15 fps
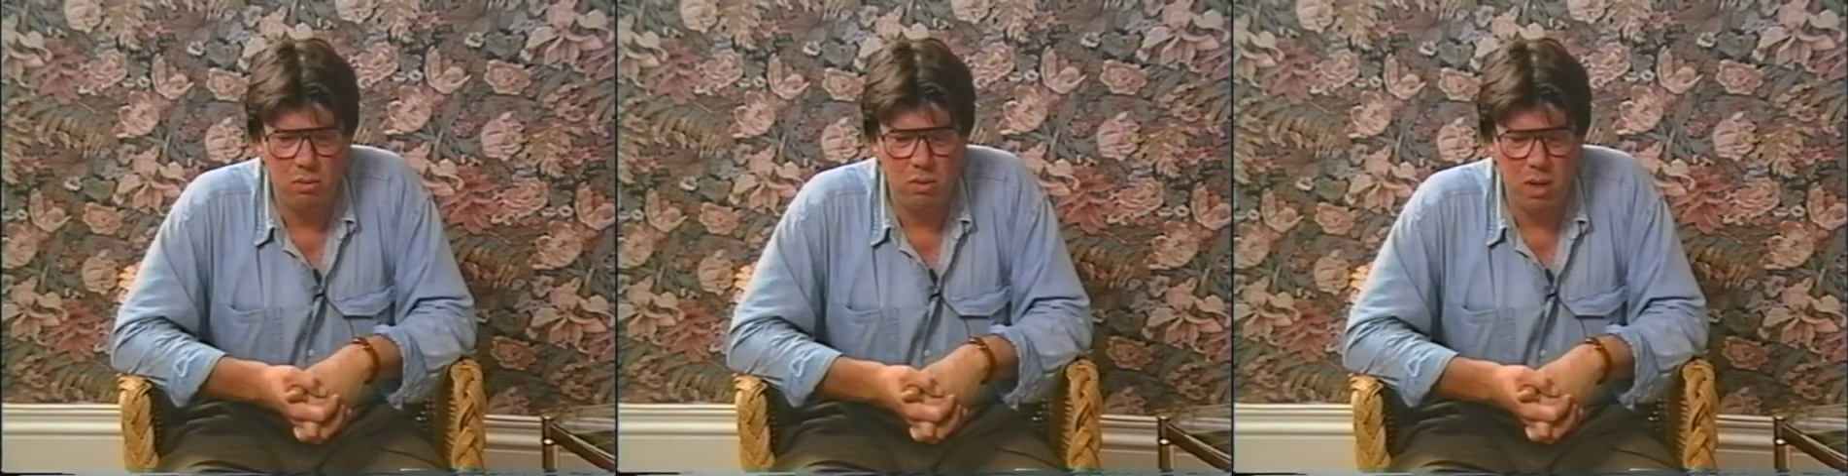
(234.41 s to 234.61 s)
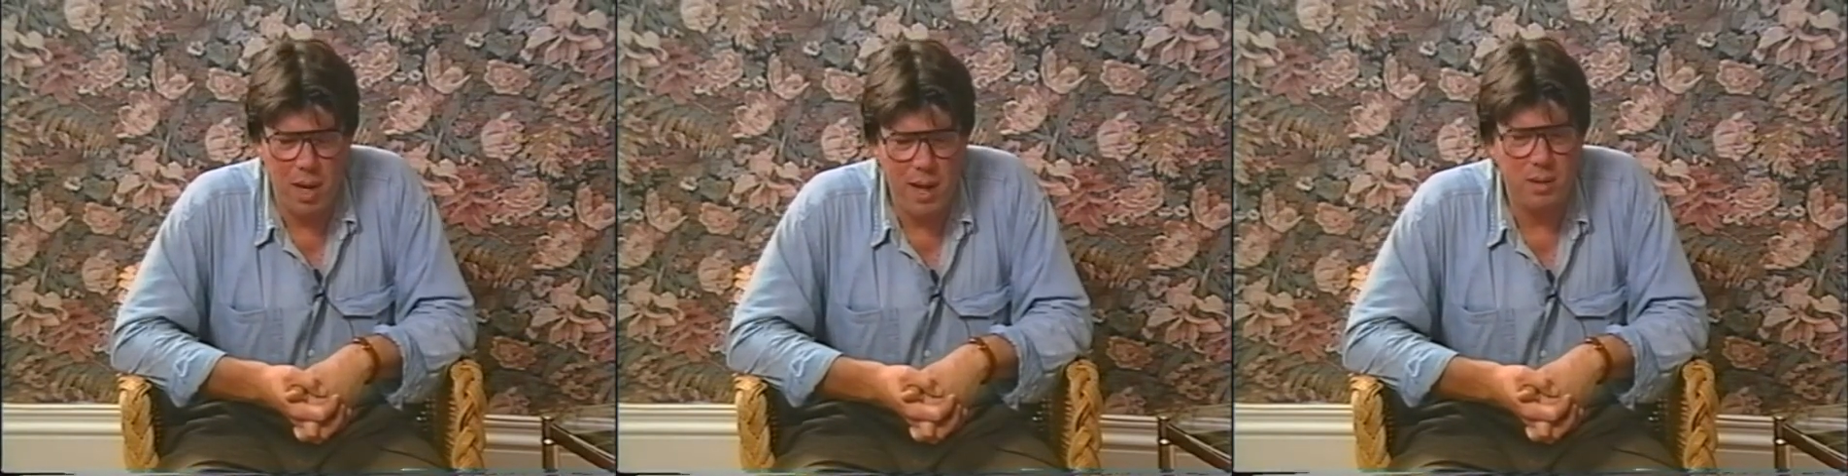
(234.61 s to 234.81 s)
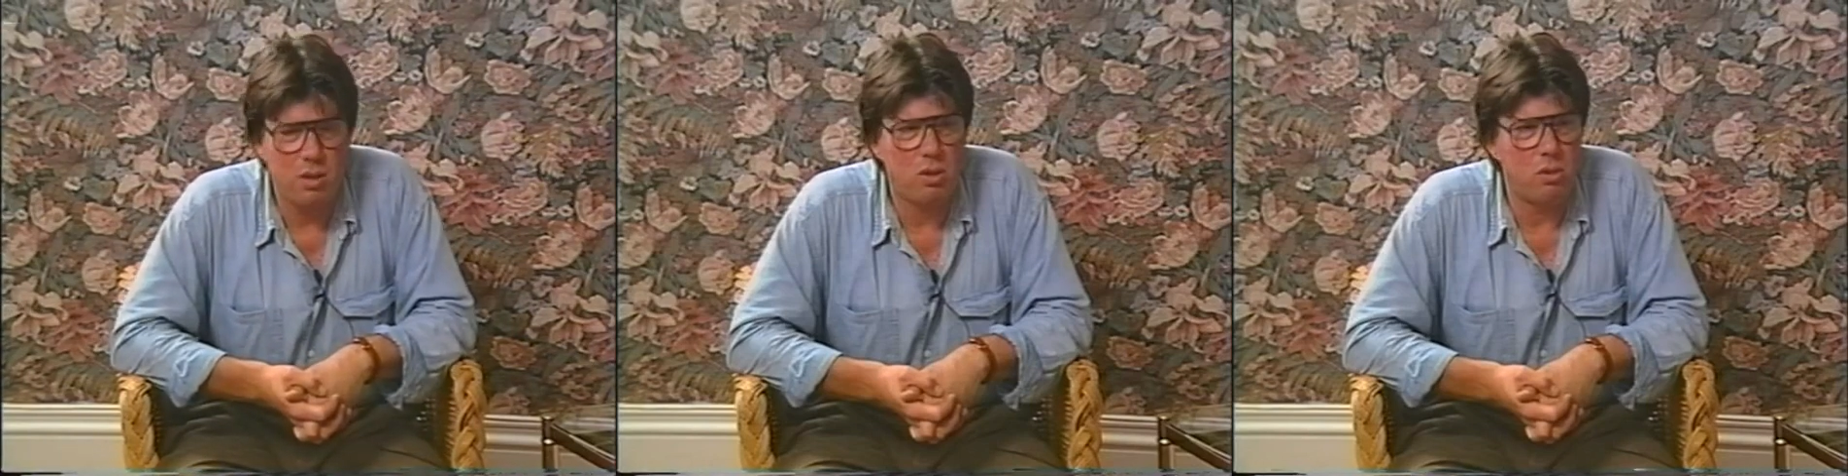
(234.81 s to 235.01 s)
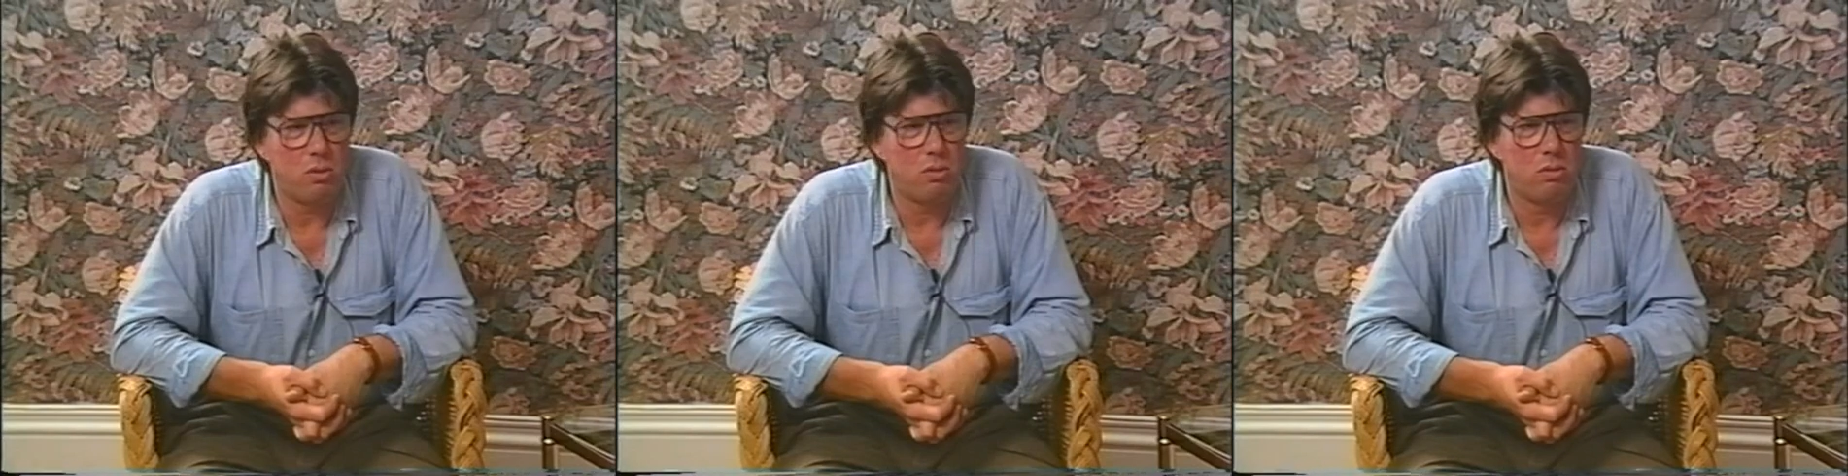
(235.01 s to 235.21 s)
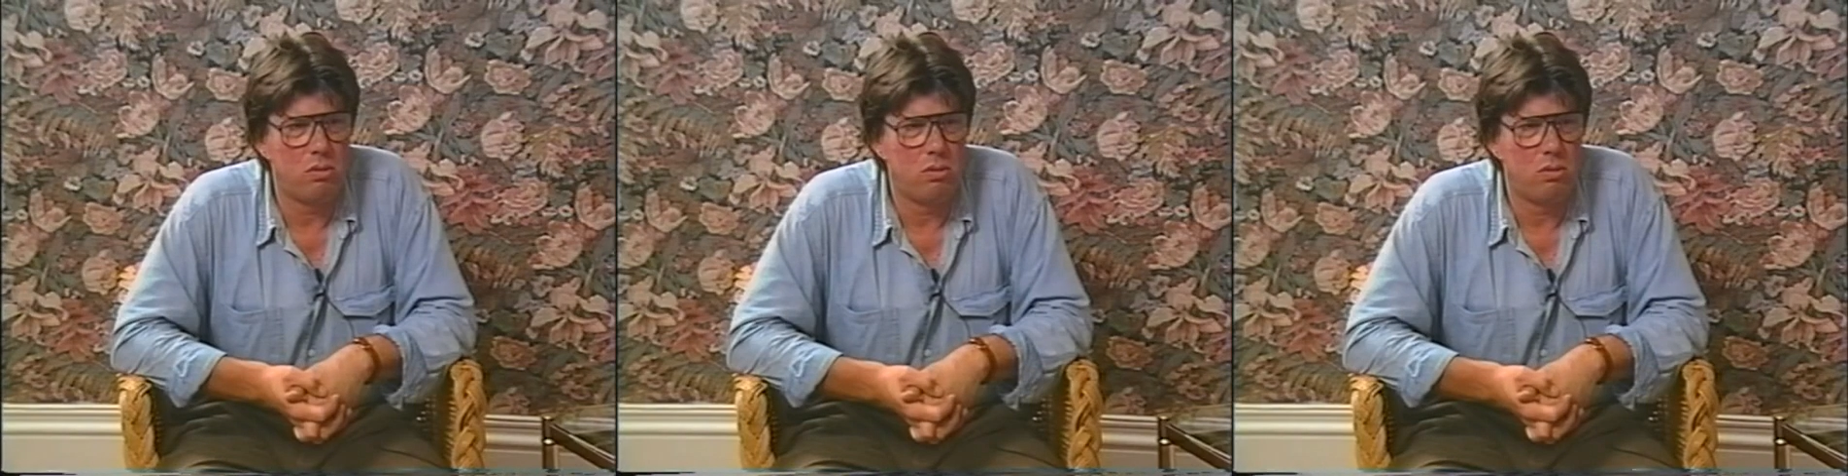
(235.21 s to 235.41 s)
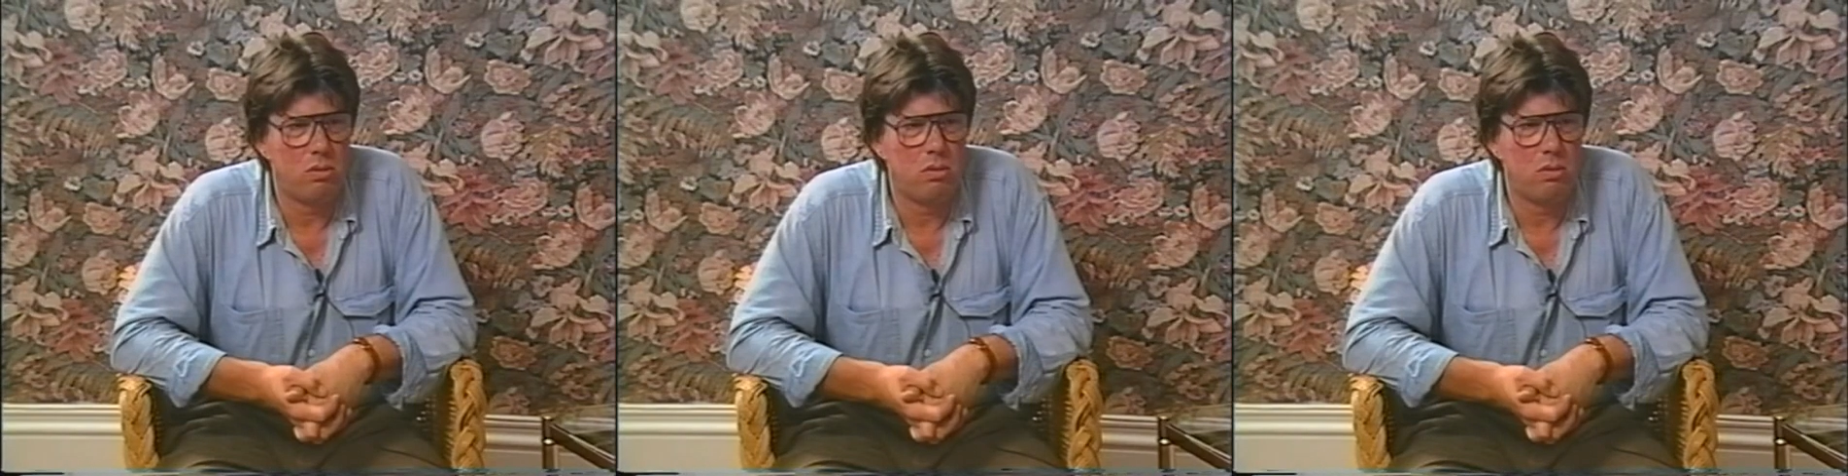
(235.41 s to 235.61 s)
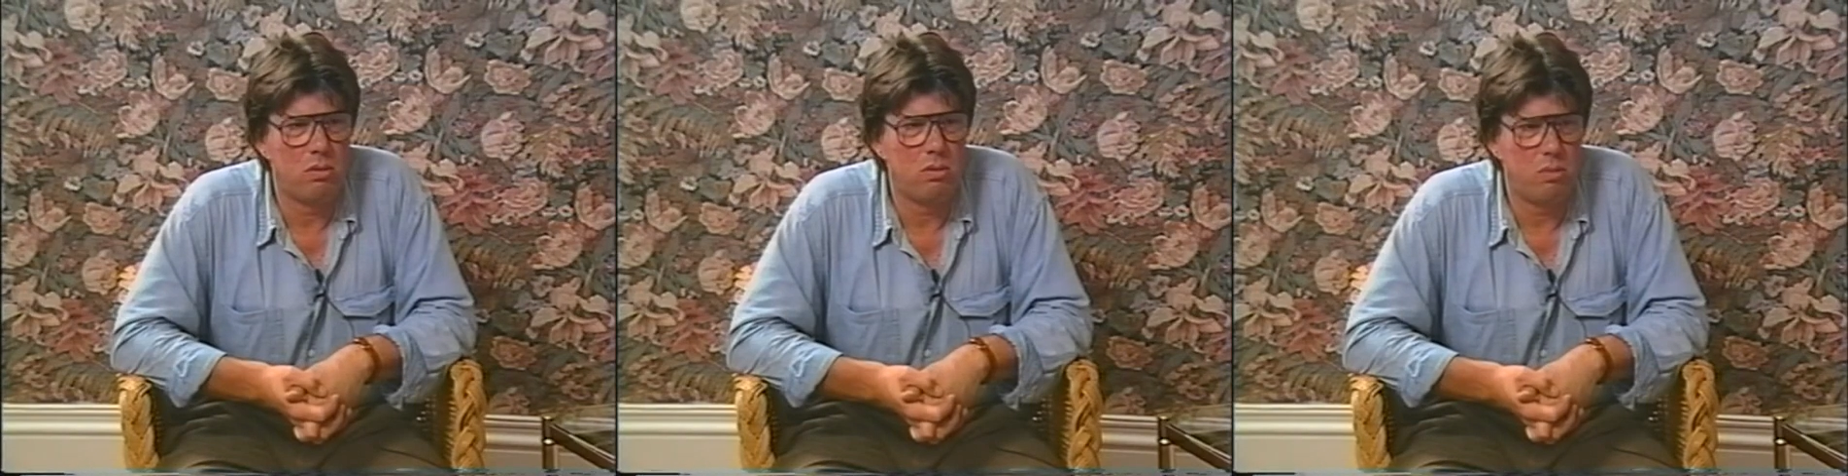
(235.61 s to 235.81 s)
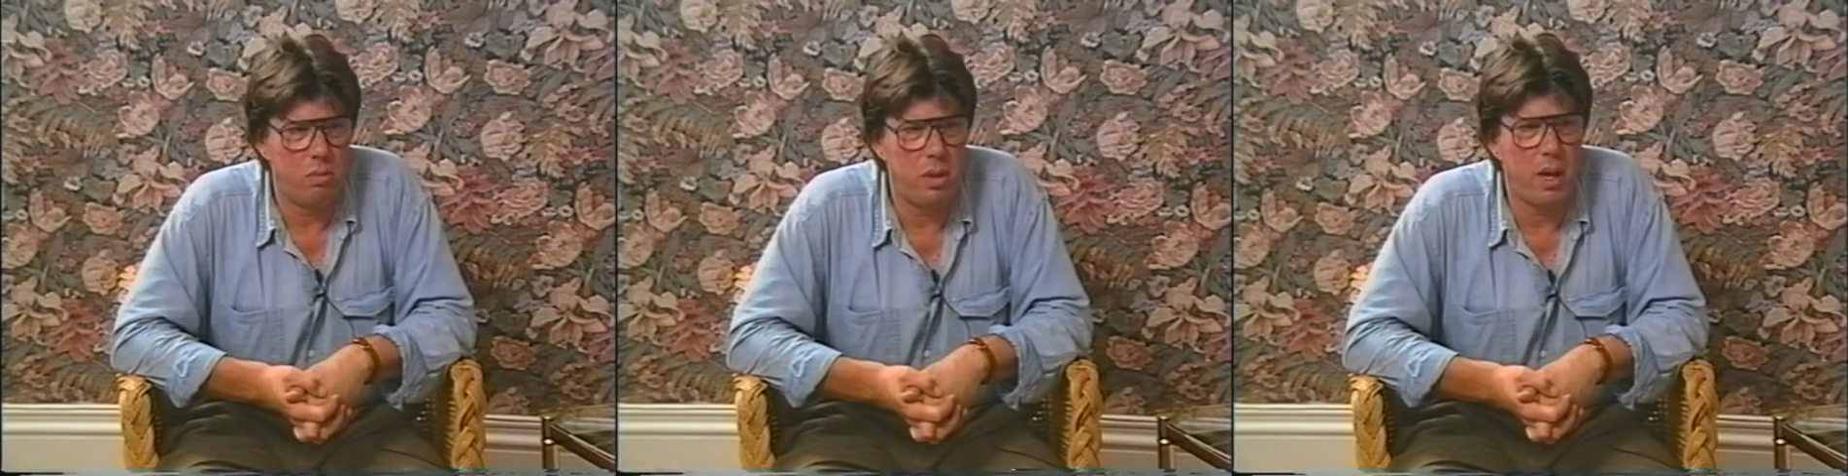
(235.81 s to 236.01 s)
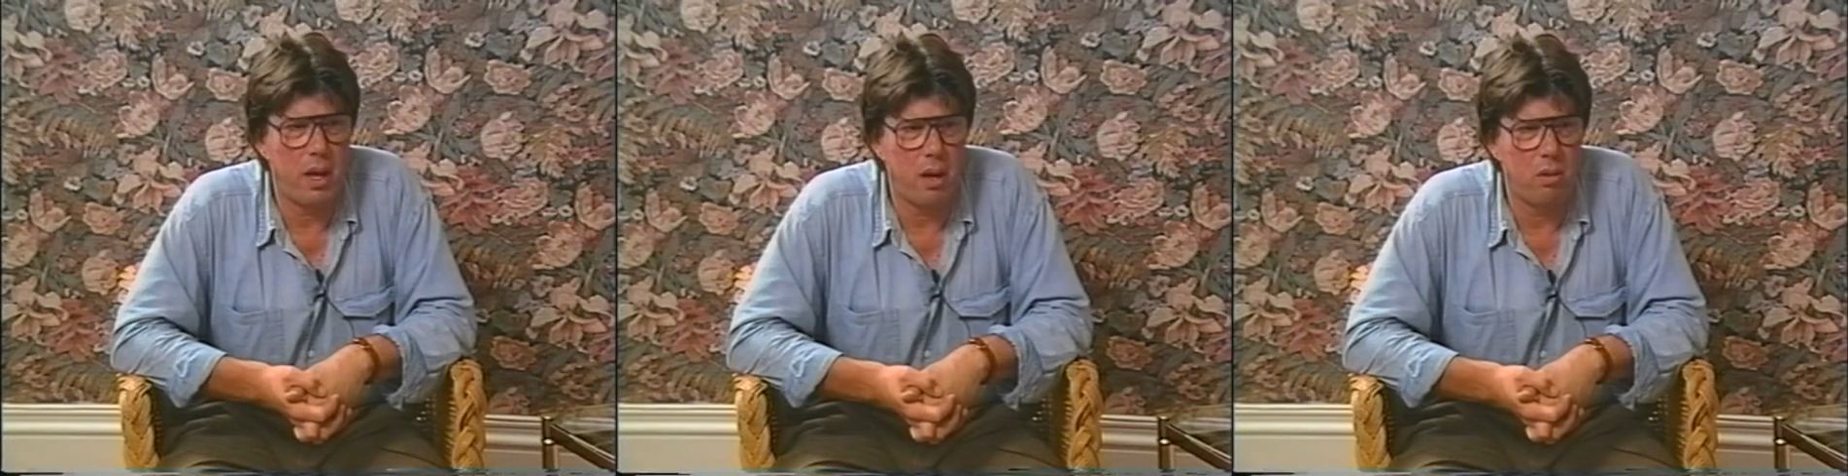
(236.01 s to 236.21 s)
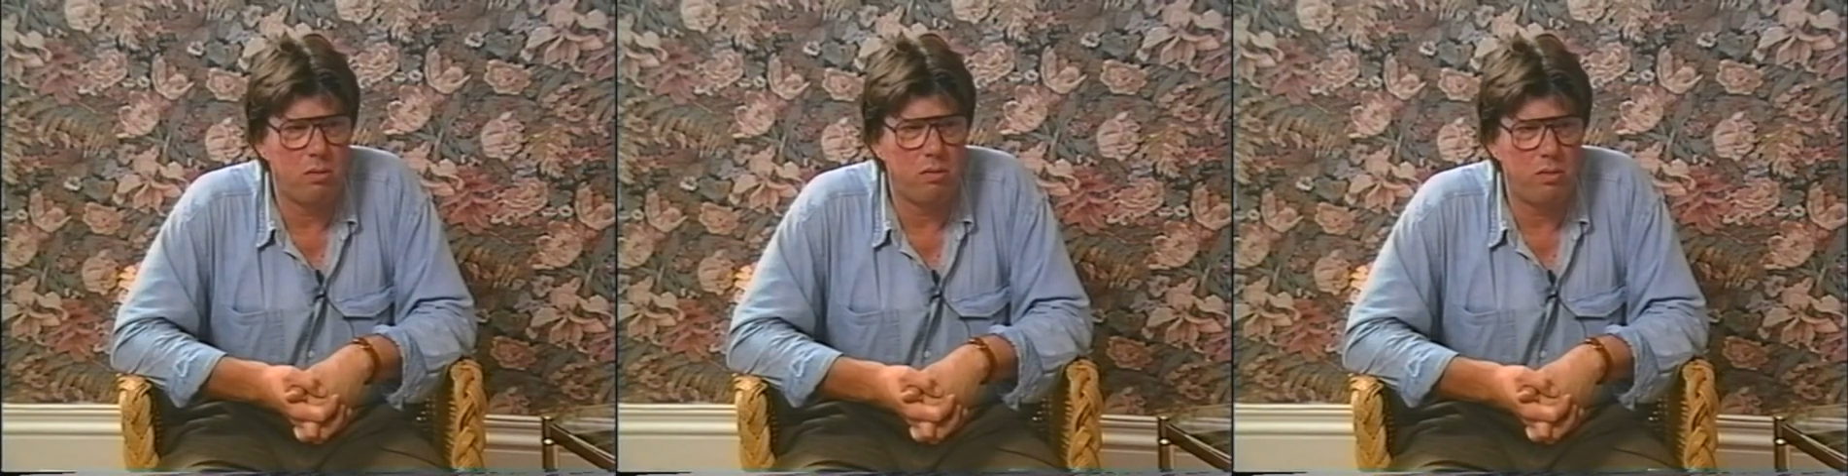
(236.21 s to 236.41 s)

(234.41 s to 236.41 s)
classical piano,